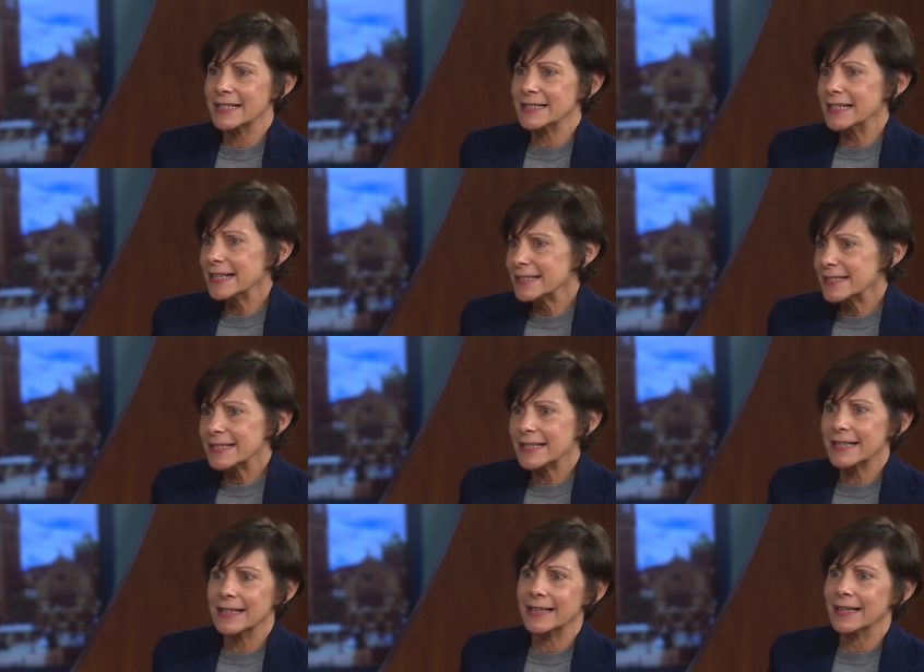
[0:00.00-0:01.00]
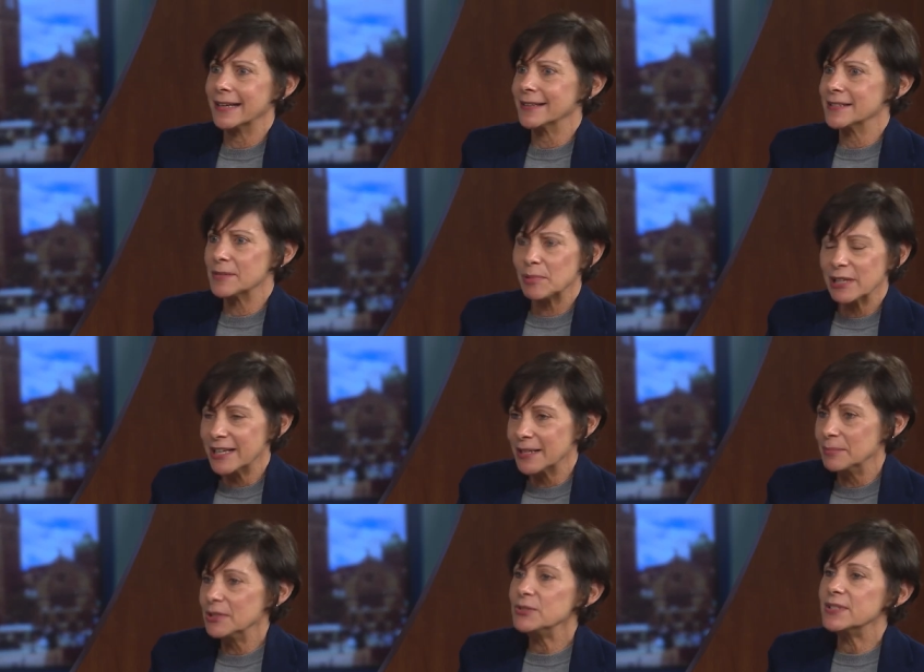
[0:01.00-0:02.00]
and dancing and
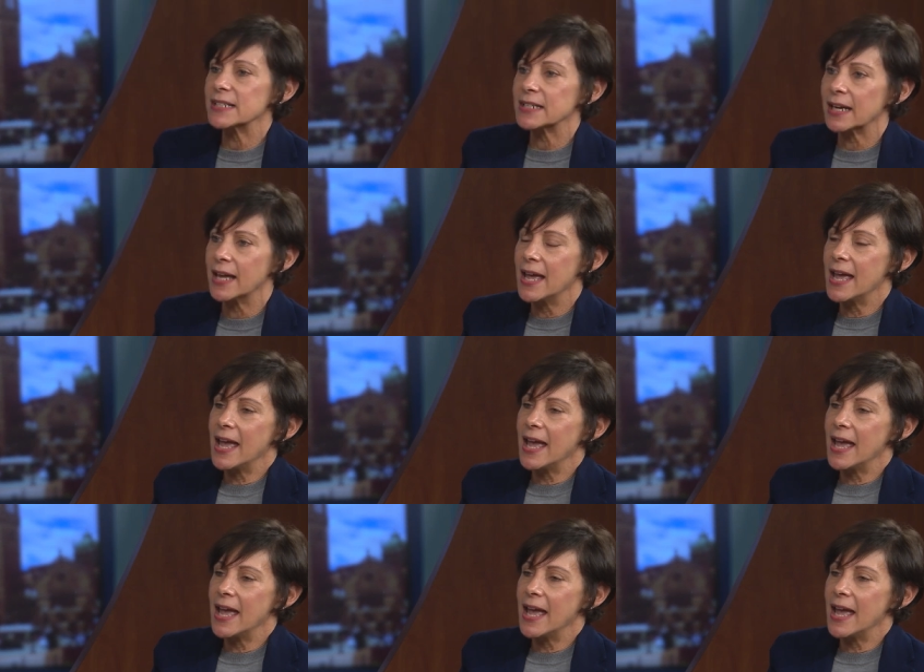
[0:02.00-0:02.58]
playing music.